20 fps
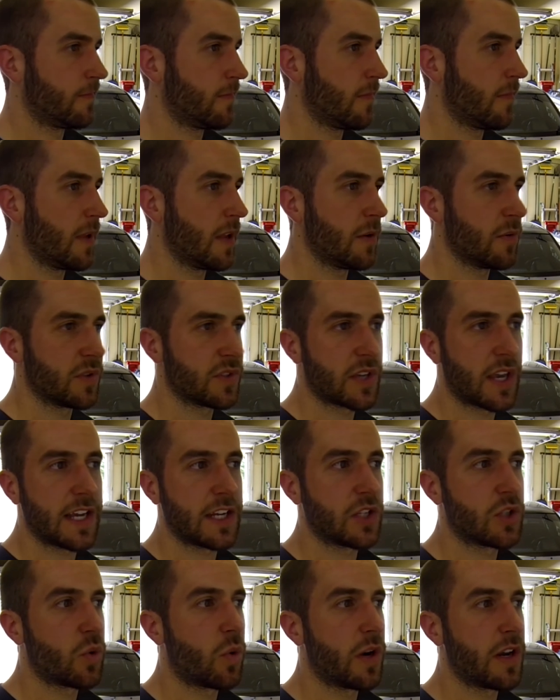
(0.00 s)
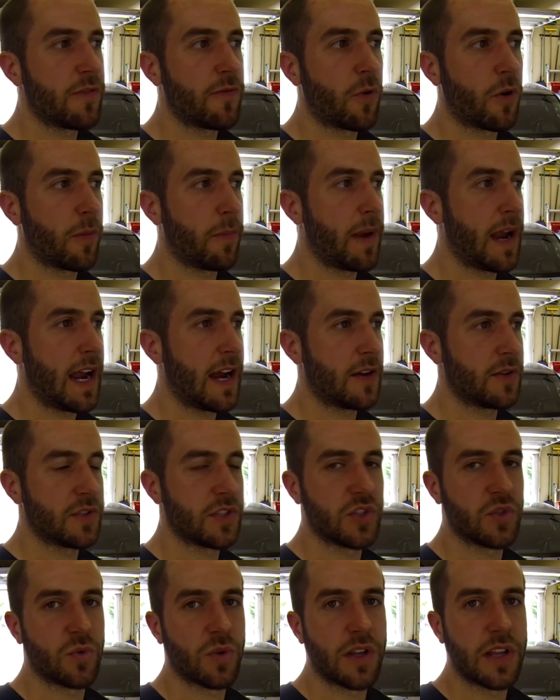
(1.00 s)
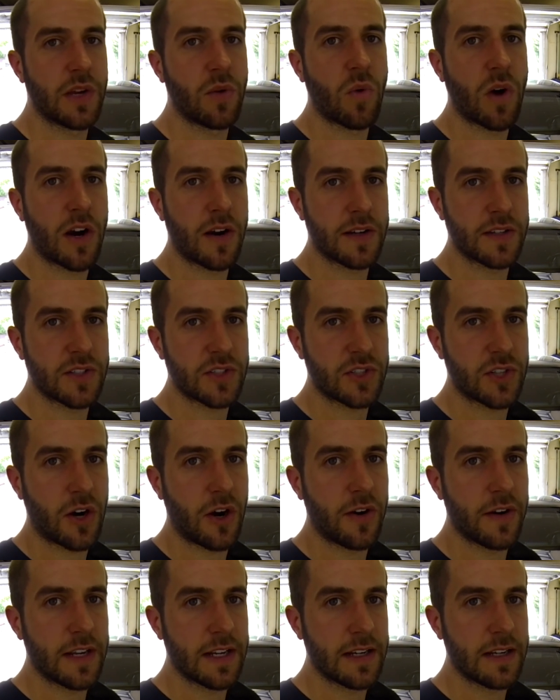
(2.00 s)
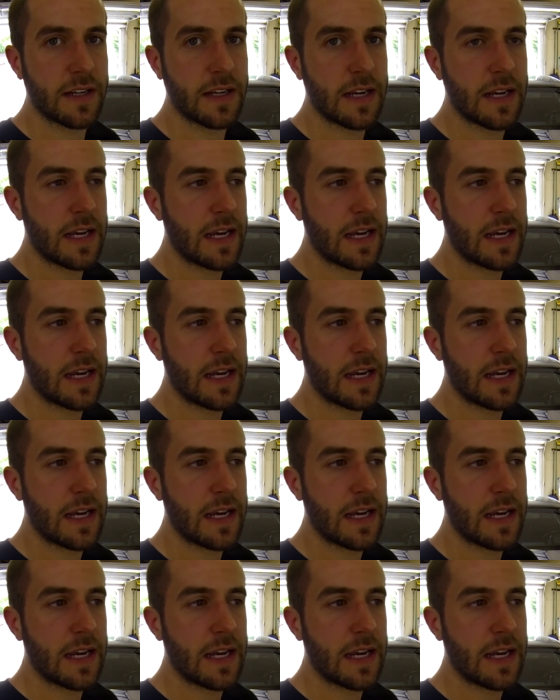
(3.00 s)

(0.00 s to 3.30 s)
it was like 24 pounds is really where it started